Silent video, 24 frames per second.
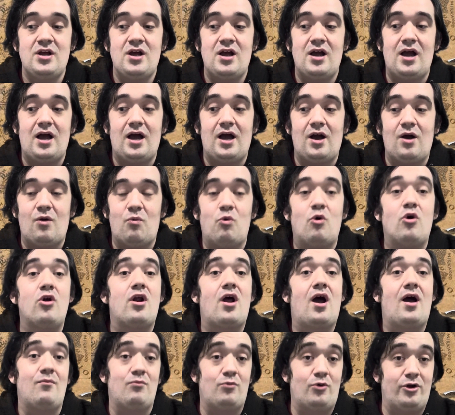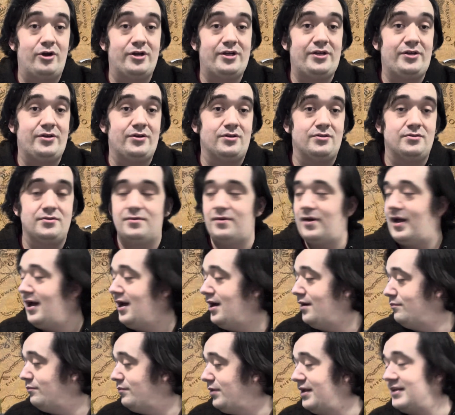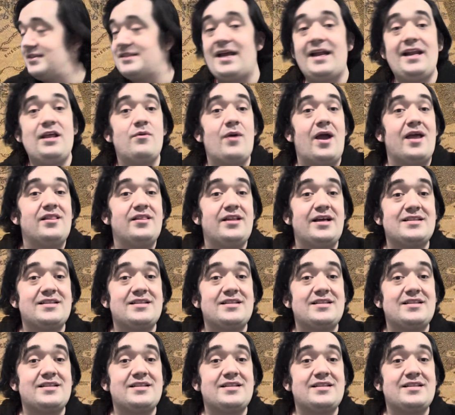what I'm working on. But anyway,